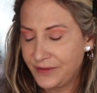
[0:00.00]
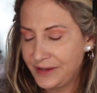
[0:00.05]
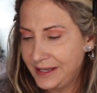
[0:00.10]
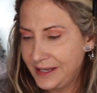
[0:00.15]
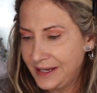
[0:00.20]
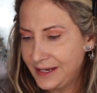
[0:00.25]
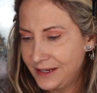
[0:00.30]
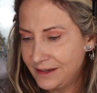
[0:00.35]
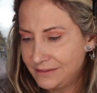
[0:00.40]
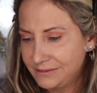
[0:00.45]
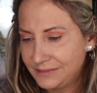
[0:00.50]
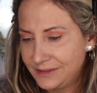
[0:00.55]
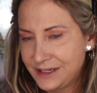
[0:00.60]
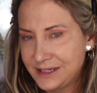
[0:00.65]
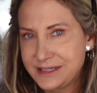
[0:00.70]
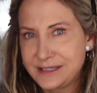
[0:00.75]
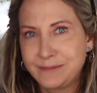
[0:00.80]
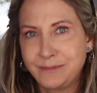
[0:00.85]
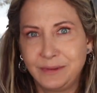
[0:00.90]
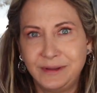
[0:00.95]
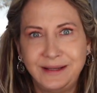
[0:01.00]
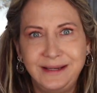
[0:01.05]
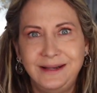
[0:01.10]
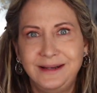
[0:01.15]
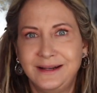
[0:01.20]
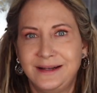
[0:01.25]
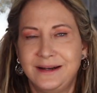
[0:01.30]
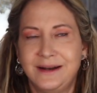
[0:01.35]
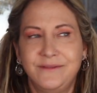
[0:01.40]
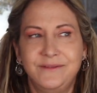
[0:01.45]
I can't
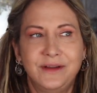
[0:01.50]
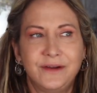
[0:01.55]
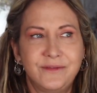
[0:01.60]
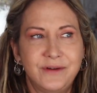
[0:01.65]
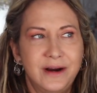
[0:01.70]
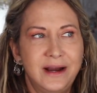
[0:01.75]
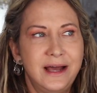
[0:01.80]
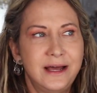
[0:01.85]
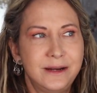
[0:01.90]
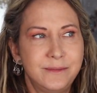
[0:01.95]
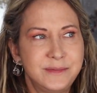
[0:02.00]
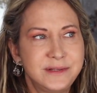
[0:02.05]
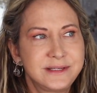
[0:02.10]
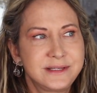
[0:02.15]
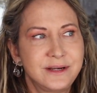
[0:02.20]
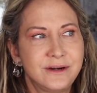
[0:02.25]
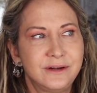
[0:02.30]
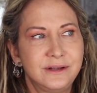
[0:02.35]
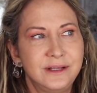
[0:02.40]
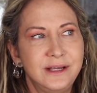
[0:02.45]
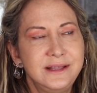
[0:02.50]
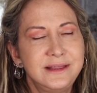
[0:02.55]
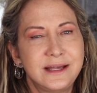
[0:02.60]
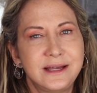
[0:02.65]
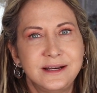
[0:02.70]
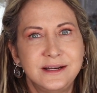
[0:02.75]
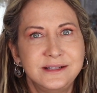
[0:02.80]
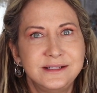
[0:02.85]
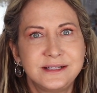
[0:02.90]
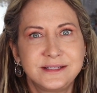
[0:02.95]
explain it. I've never had a mascara like
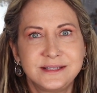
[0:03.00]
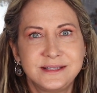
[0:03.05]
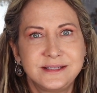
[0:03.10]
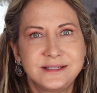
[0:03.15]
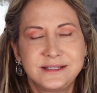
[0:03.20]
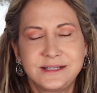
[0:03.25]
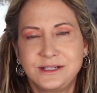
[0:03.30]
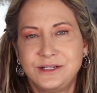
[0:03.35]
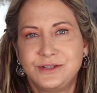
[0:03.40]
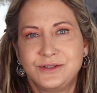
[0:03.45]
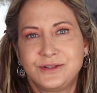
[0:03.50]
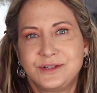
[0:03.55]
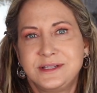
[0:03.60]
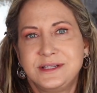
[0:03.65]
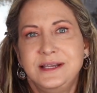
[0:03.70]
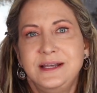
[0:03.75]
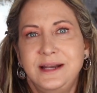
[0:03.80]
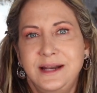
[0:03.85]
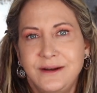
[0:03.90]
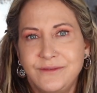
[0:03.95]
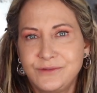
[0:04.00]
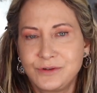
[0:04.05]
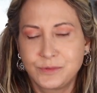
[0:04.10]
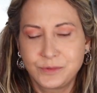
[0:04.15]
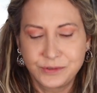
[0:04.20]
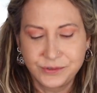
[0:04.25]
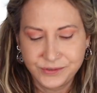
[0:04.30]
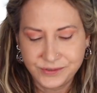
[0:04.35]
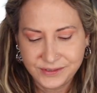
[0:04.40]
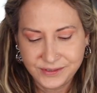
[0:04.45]
that, and it doesn't stick to your skin
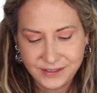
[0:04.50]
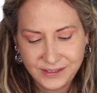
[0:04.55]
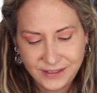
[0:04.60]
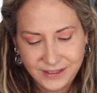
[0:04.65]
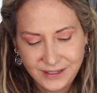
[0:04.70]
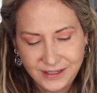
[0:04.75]
afterwards.